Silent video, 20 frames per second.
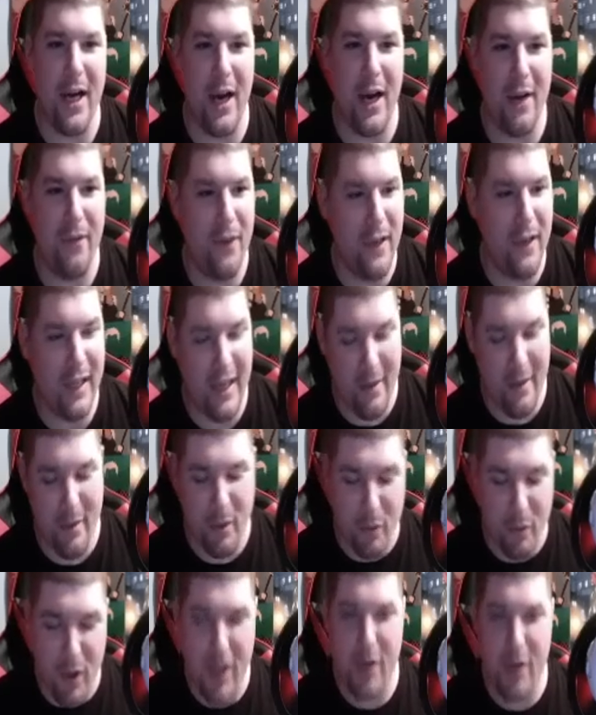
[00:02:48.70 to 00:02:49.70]
I feel like I've
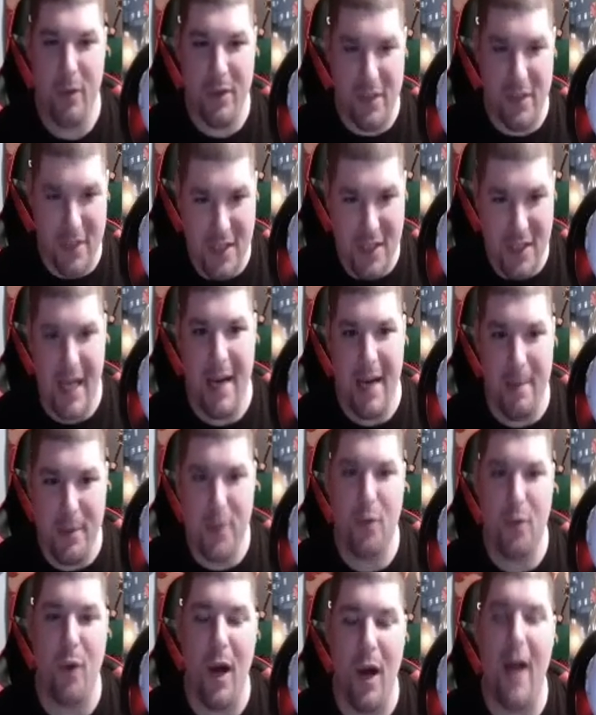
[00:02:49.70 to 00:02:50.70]
been running with the same
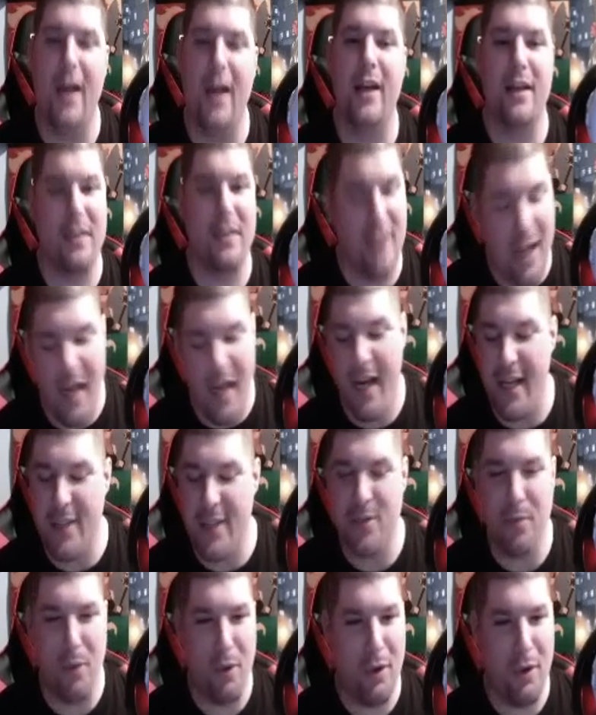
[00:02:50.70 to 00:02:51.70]
squad in
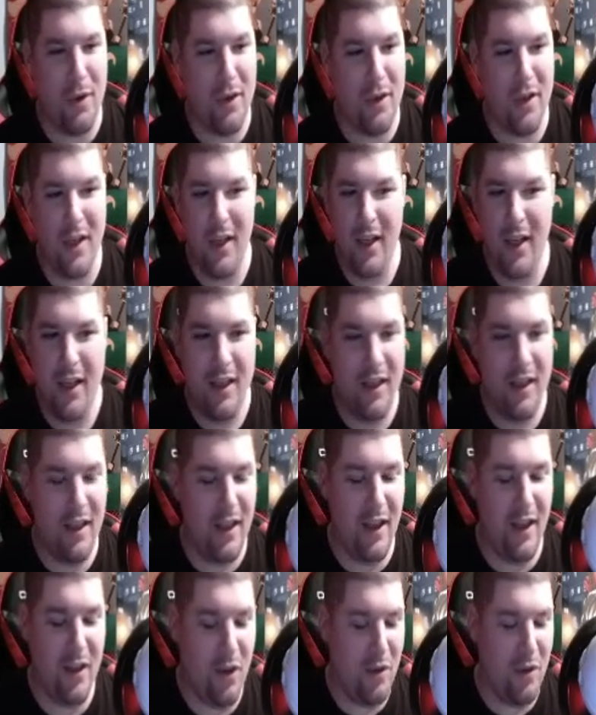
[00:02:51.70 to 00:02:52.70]
Alliance War,
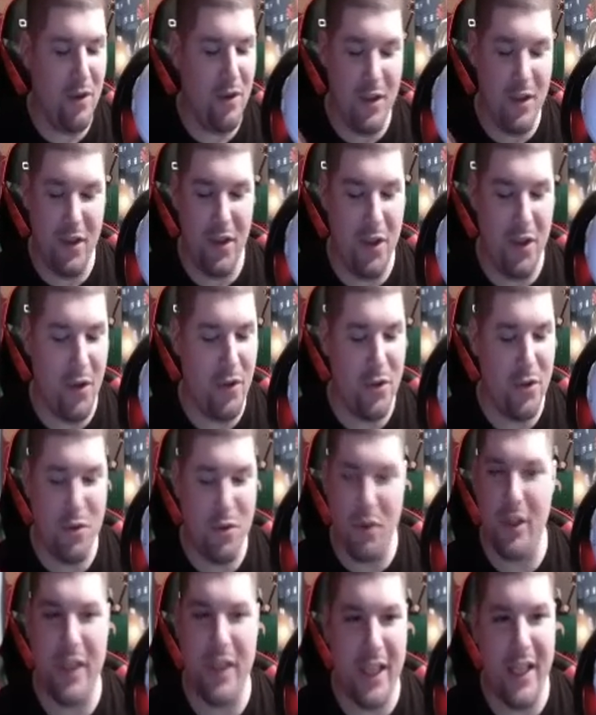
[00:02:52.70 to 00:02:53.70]
uh, the you know the
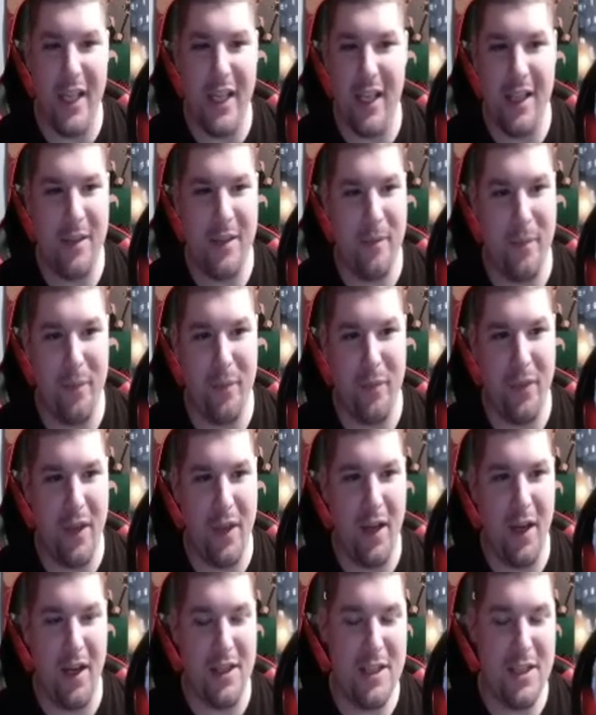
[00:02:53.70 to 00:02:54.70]
Trinity.
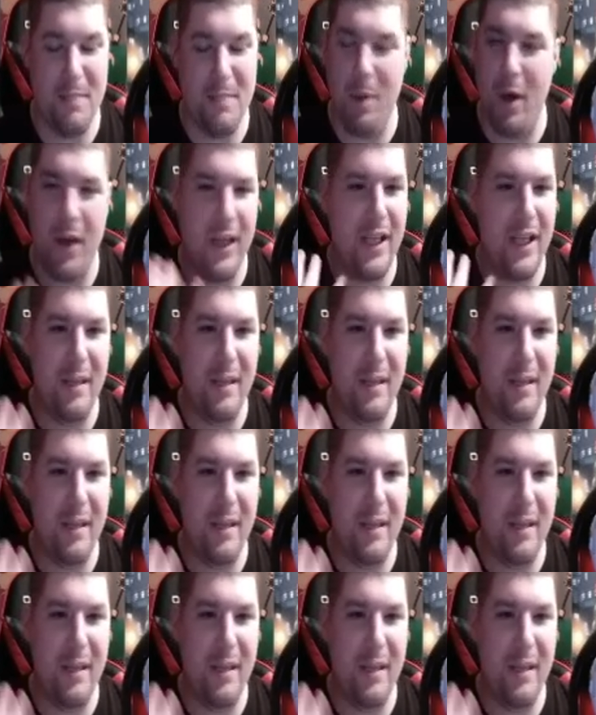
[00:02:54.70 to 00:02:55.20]
Uh, Sparky,